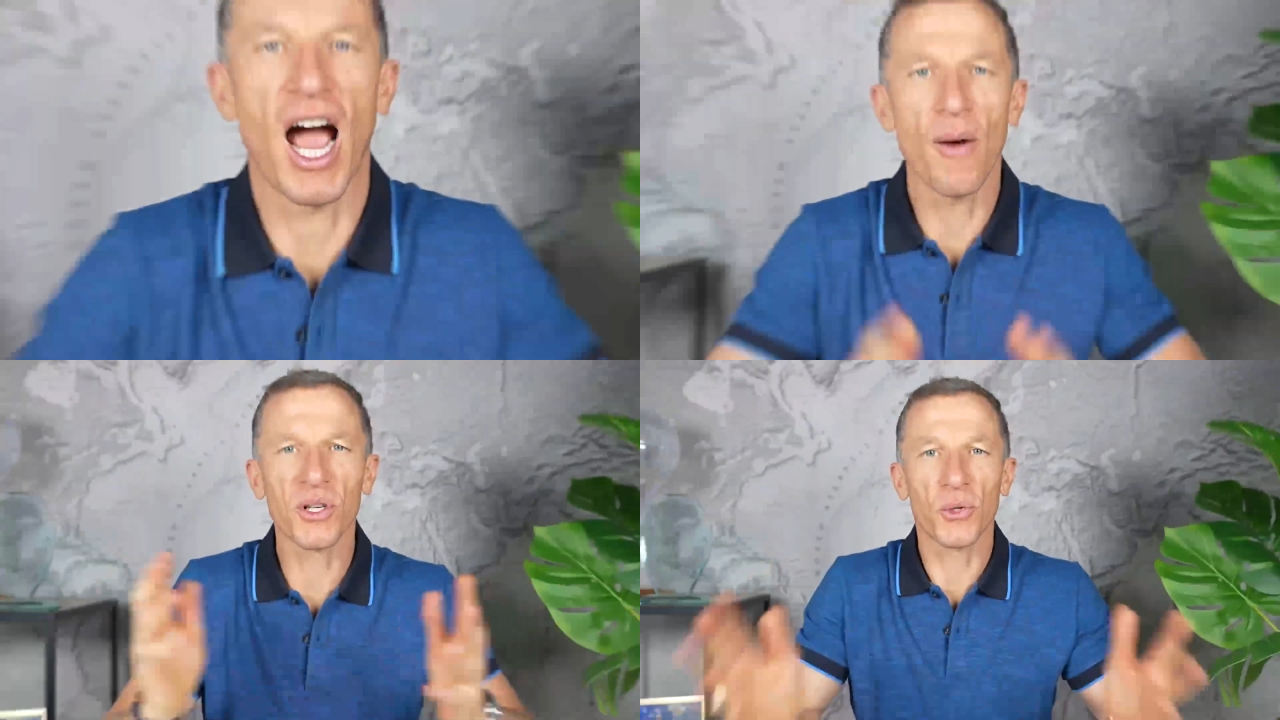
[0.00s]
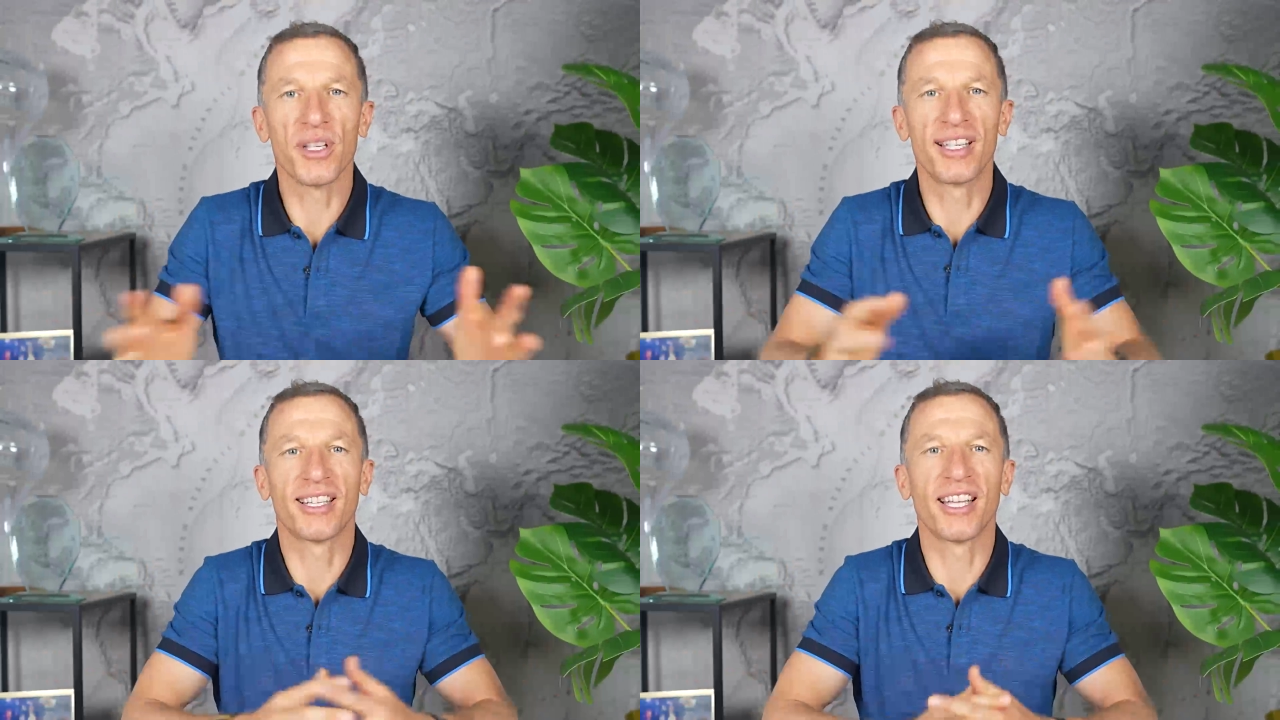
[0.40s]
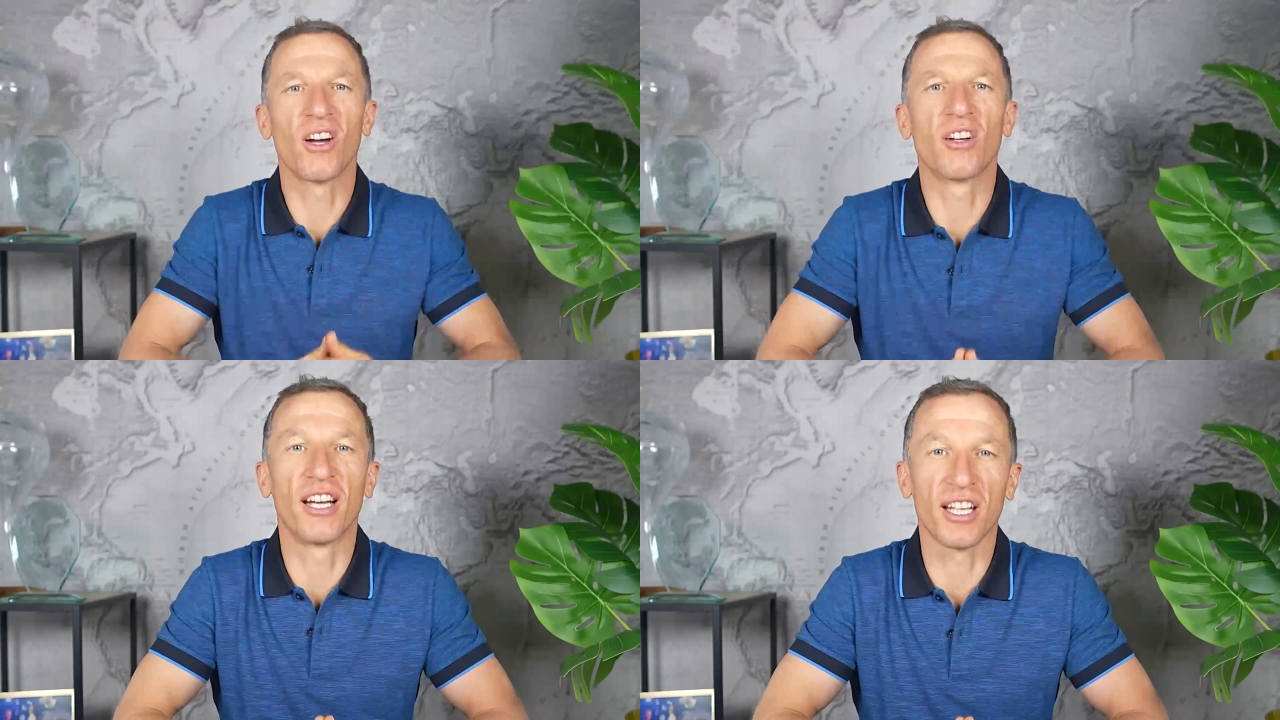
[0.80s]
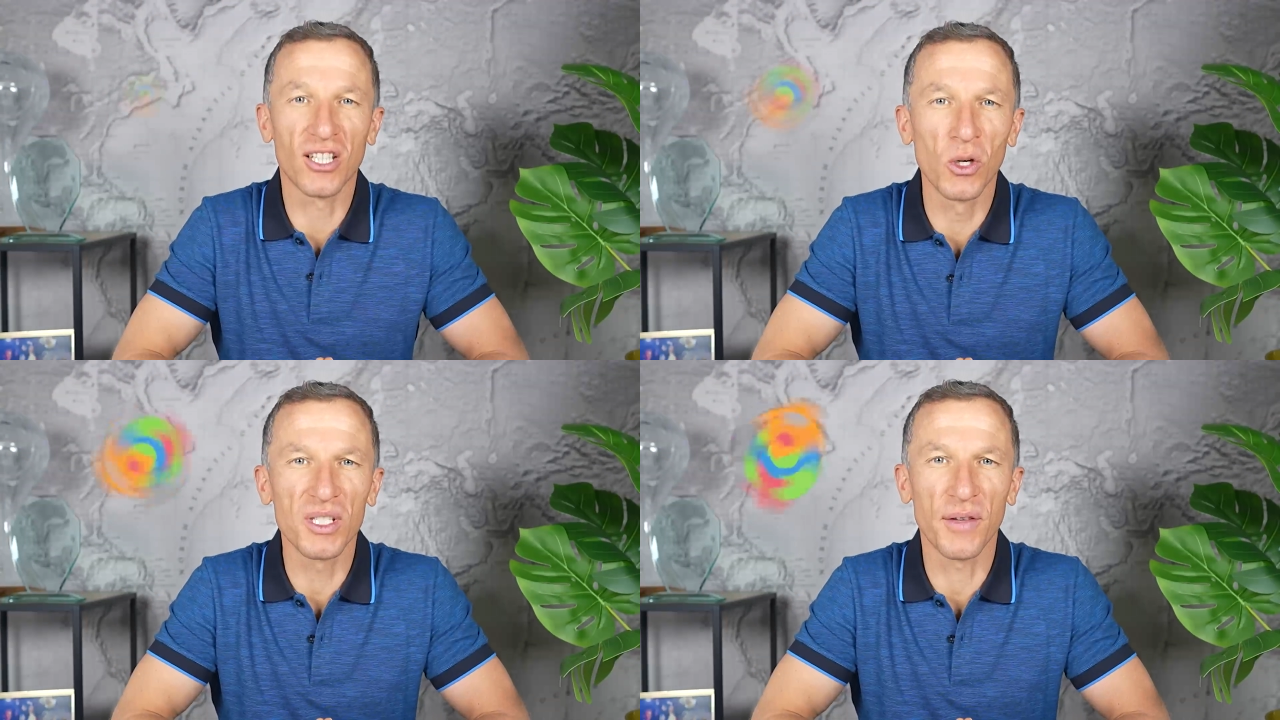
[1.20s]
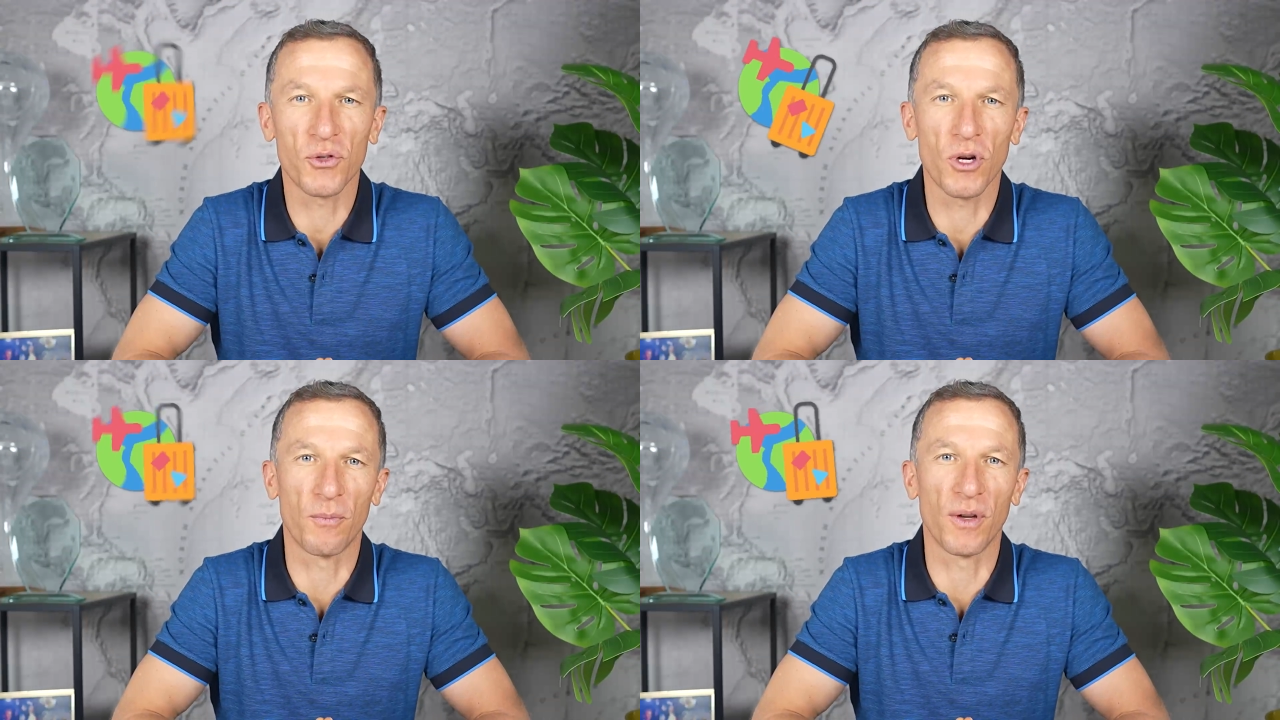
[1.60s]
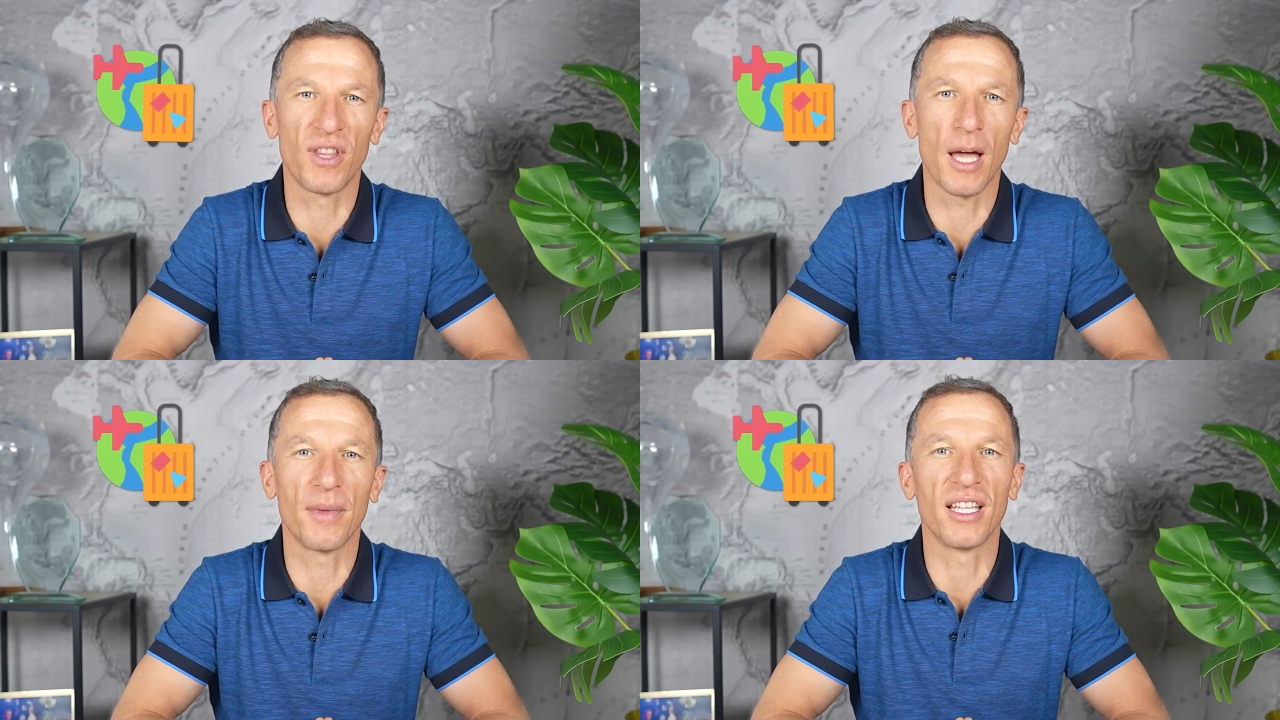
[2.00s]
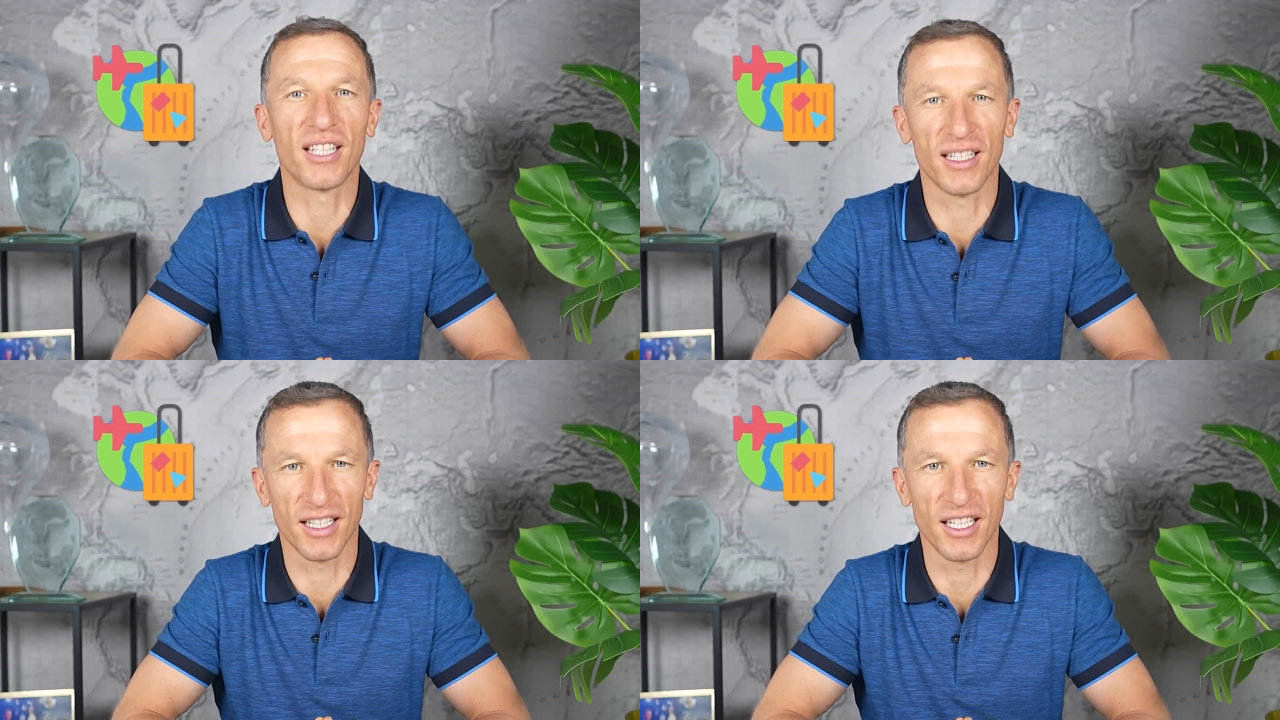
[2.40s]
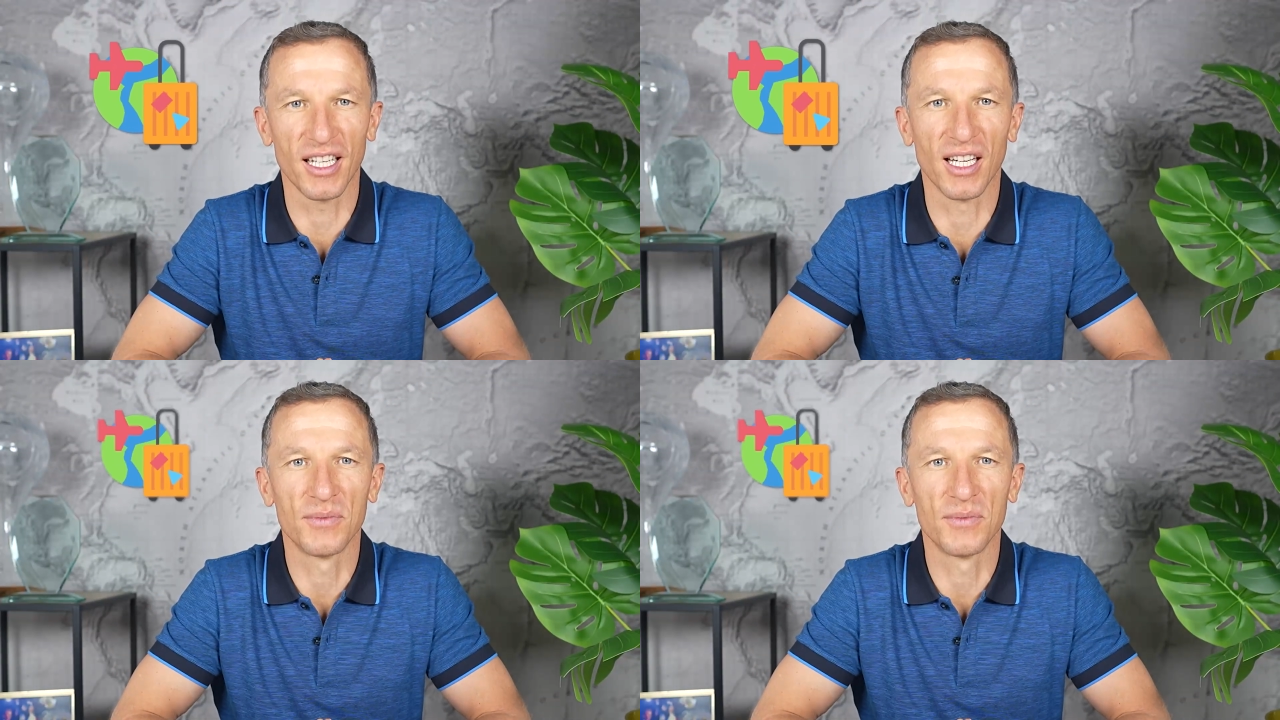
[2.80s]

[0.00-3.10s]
I was recently on an exclusive trip with them in Tanzania,